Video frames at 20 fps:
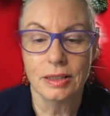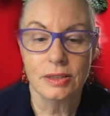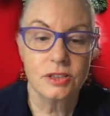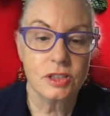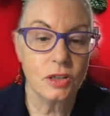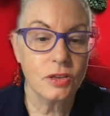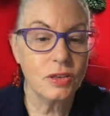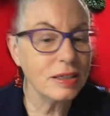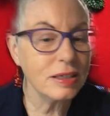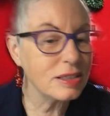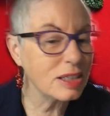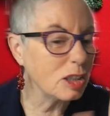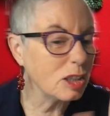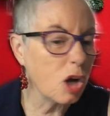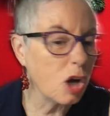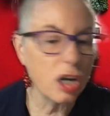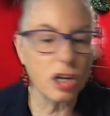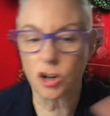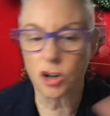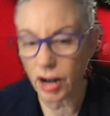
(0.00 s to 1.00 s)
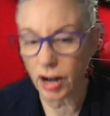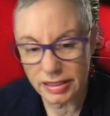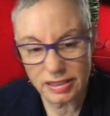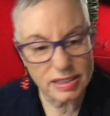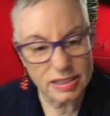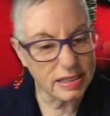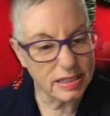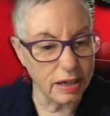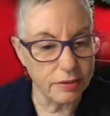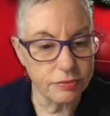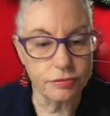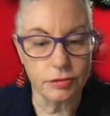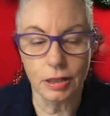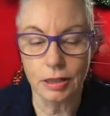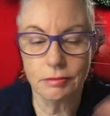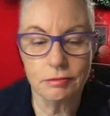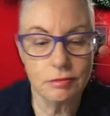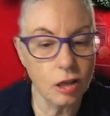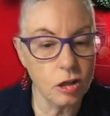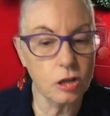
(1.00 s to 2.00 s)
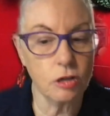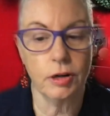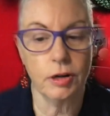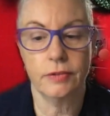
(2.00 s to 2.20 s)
So that's a lot of great stuff, right? A lot of